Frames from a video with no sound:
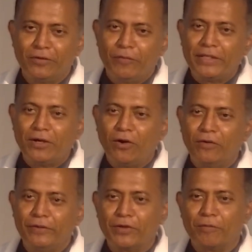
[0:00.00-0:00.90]
Weather
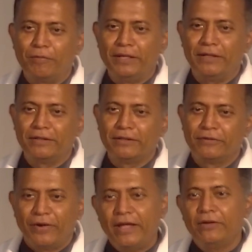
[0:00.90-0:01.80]
hot, we complain.
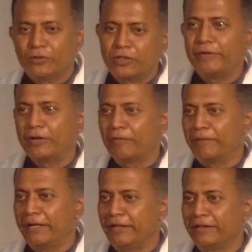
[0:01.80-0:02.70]
Rain also, we
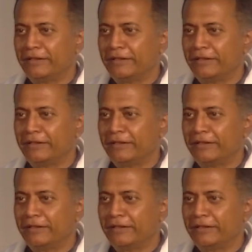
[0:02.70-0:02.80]
complain.